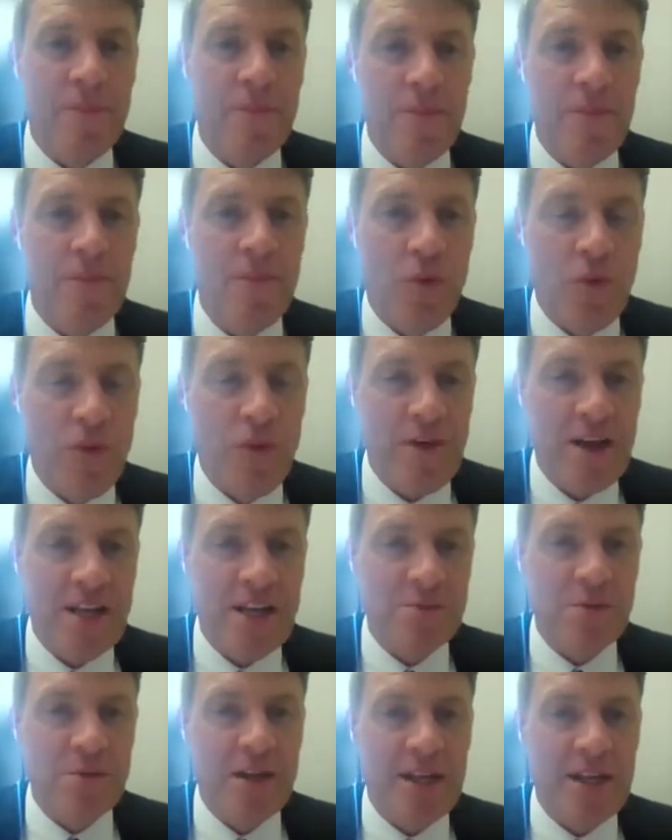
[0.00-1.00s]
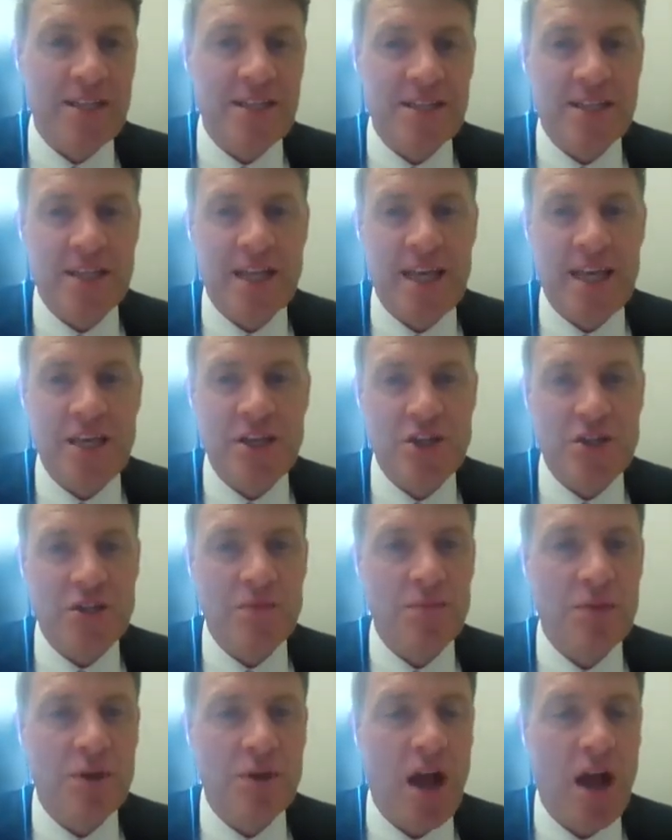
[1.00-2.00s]
more investment in installation.
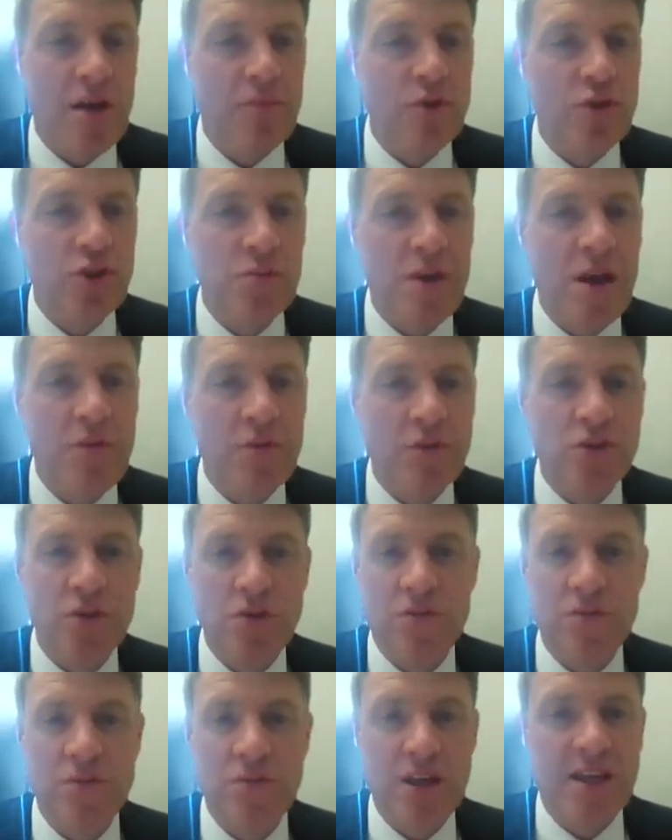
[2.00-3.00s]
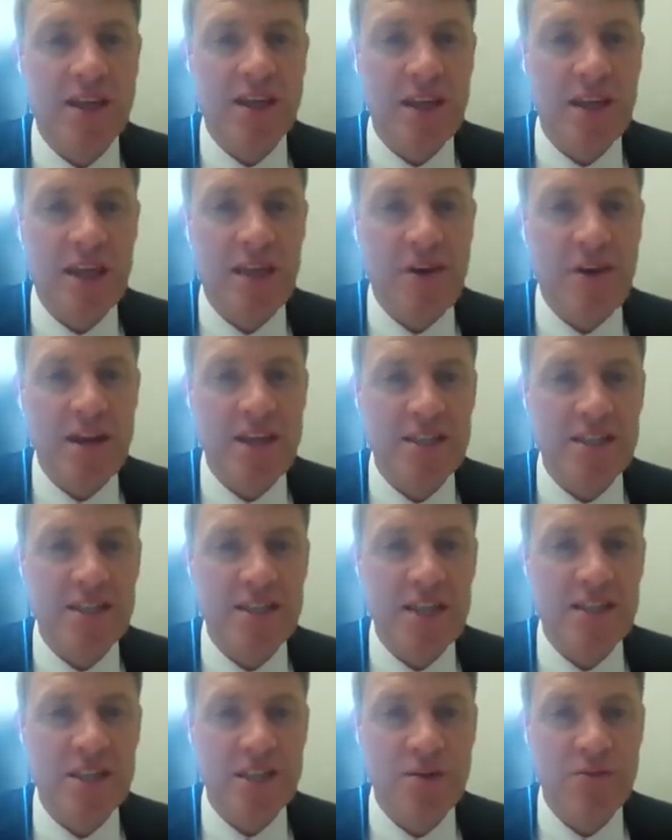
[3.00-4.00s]
But would you be able to sort of give any
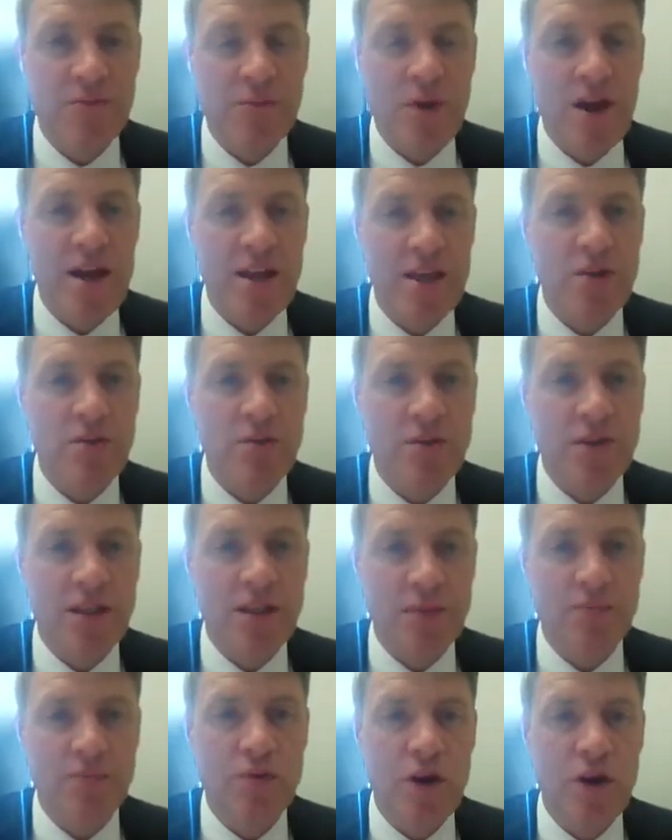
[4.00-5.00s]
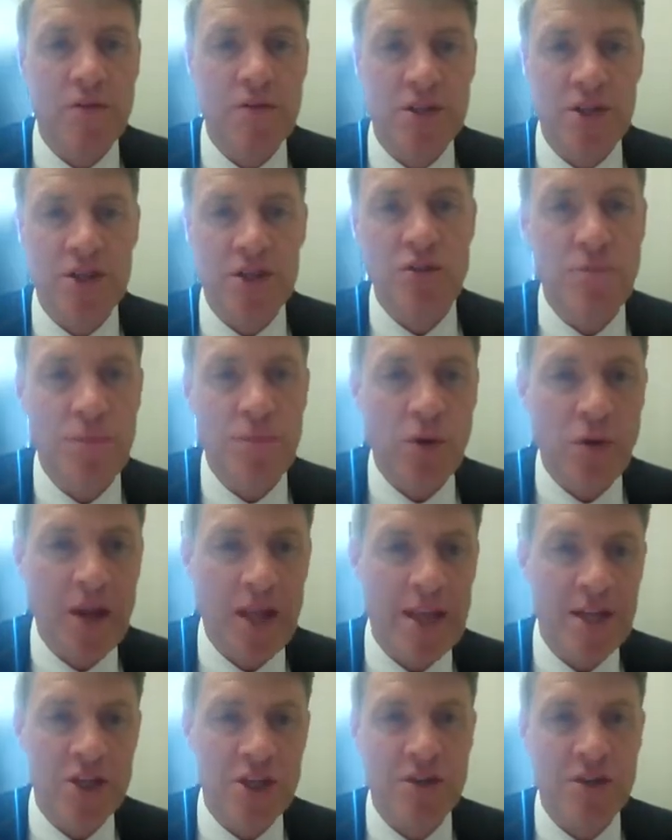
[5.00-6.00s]
sense of where you think the priority should be on
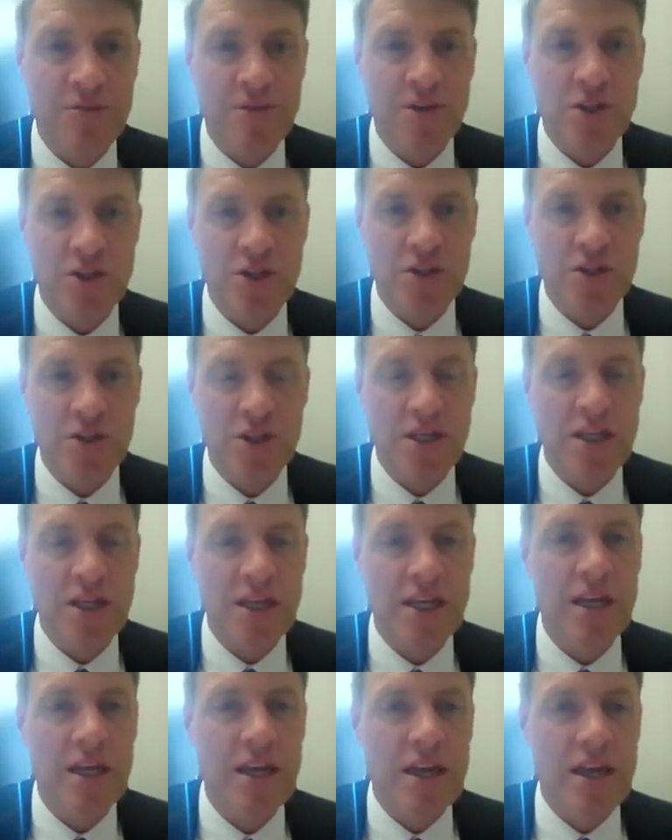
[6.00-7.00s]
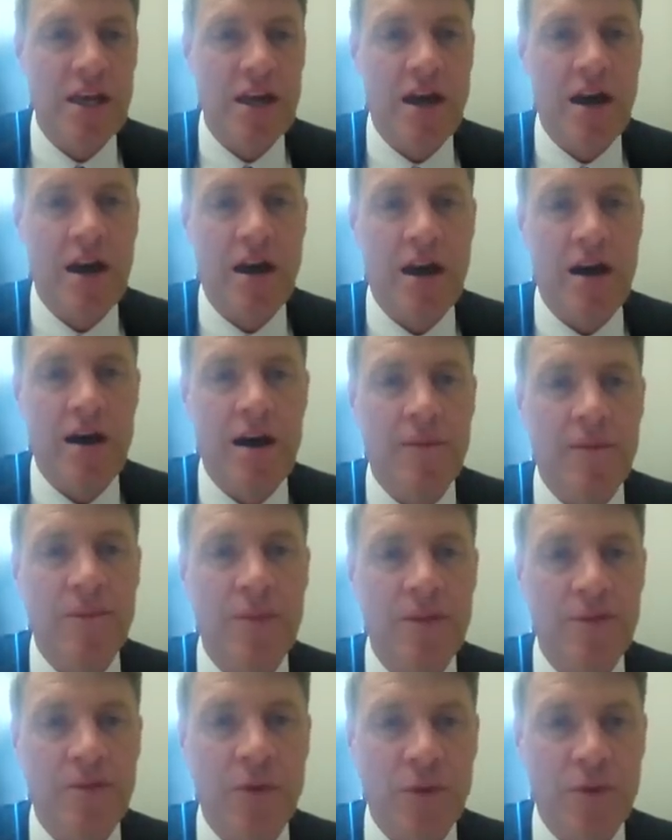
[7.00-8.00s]
energy efficiency
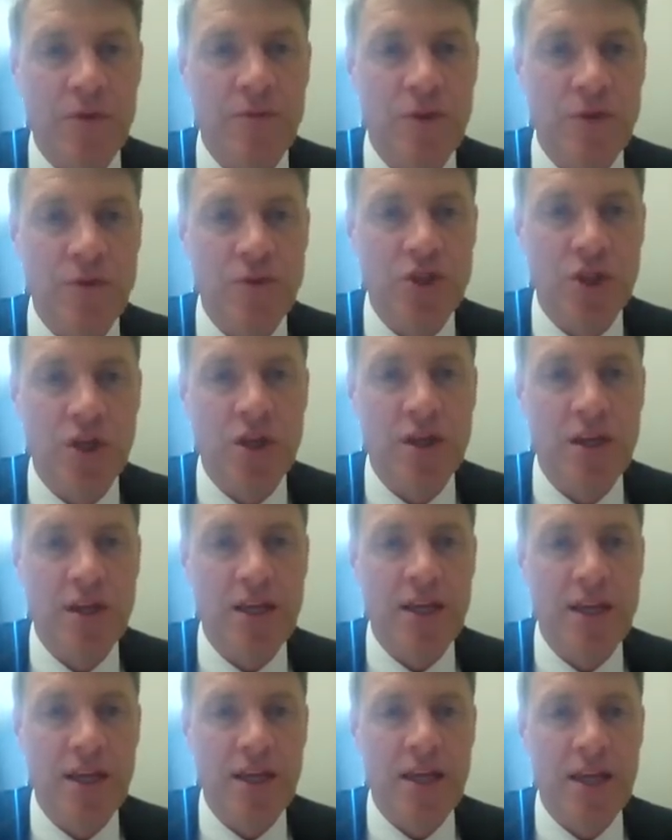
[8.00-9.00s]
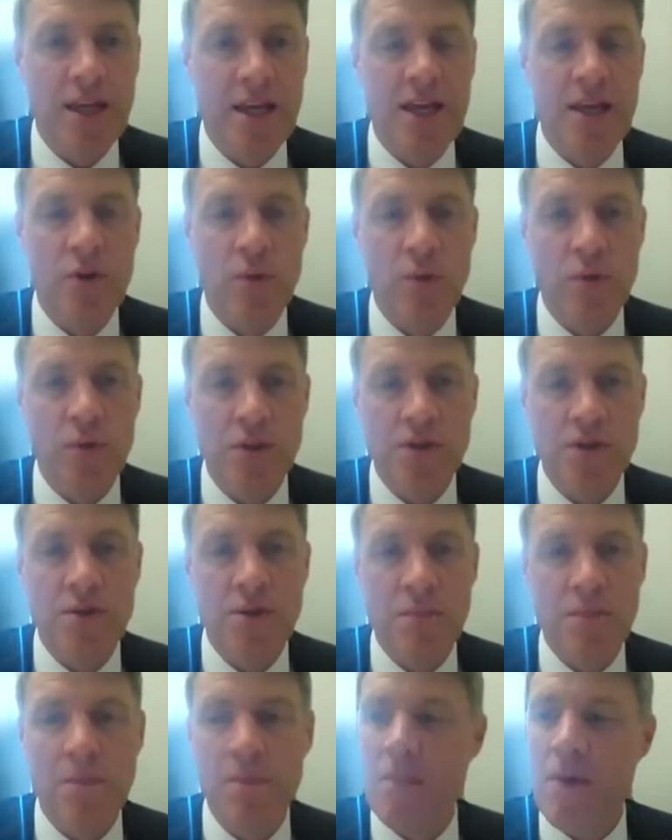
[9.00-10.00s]
for the future, in order
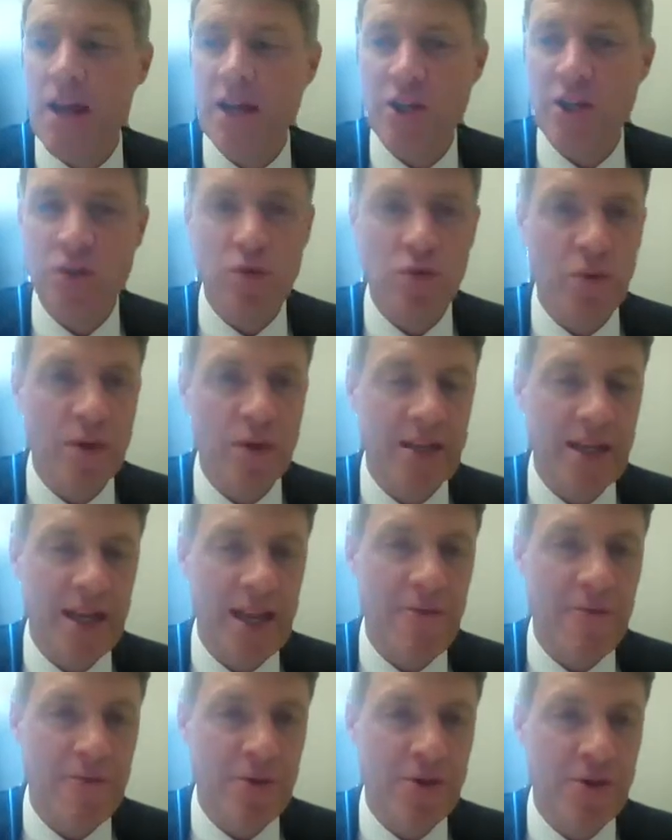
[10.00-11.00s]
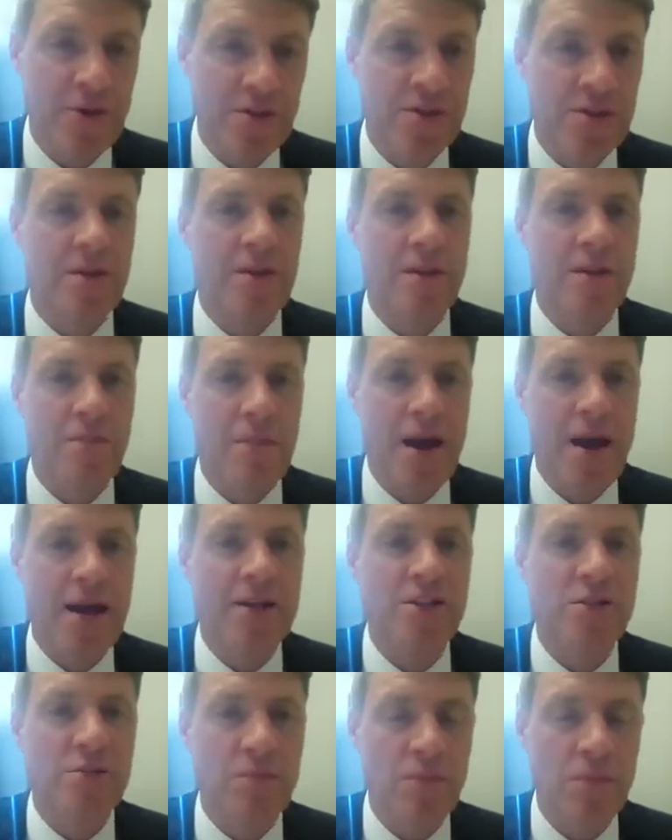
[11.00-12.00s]
to make sure we leverage the
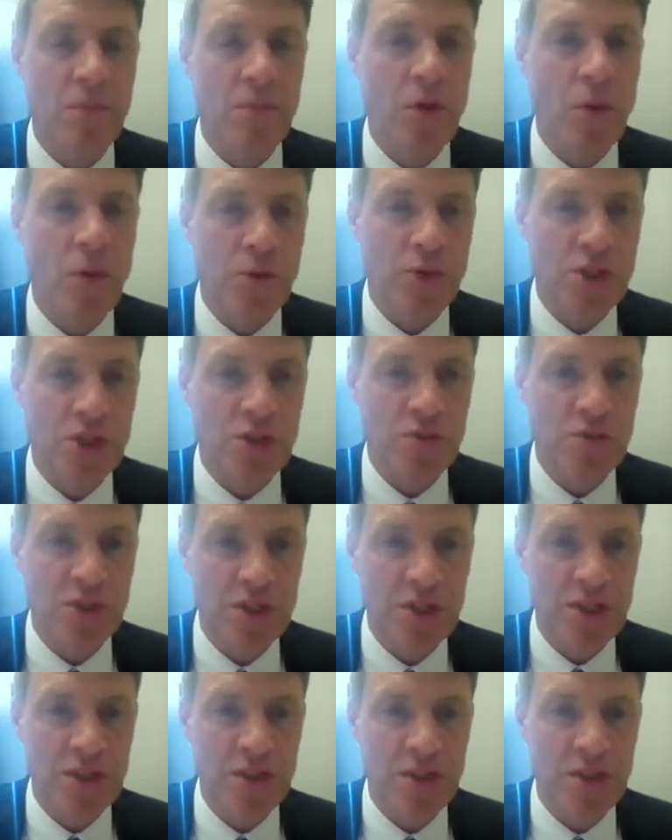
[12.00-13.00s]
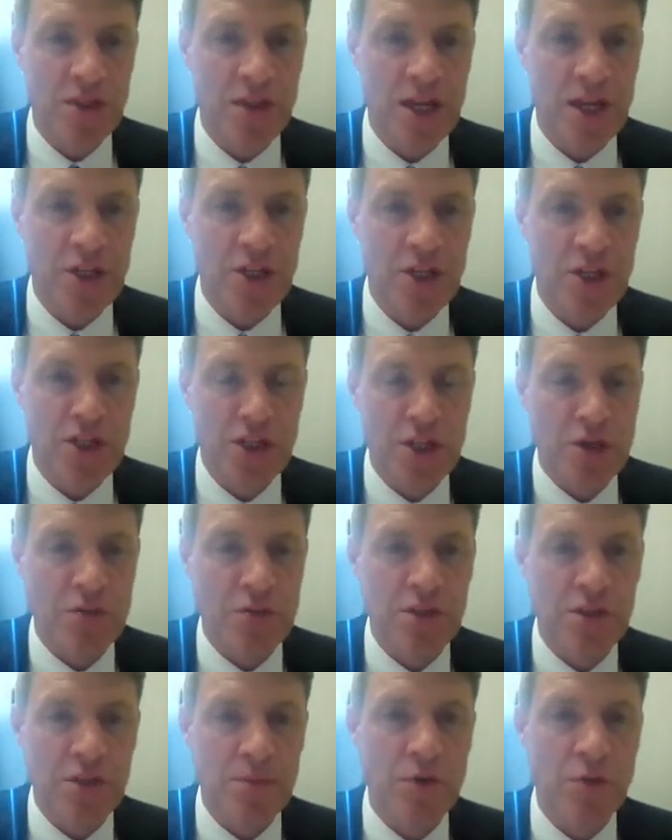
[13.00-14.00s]
maximum opportunity that the energy
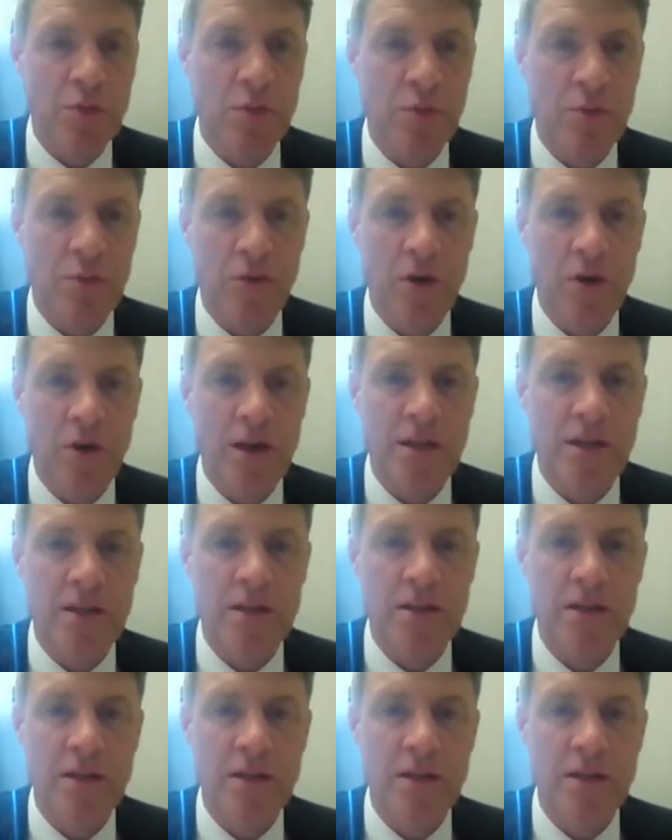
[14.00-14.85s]
security bill will provide?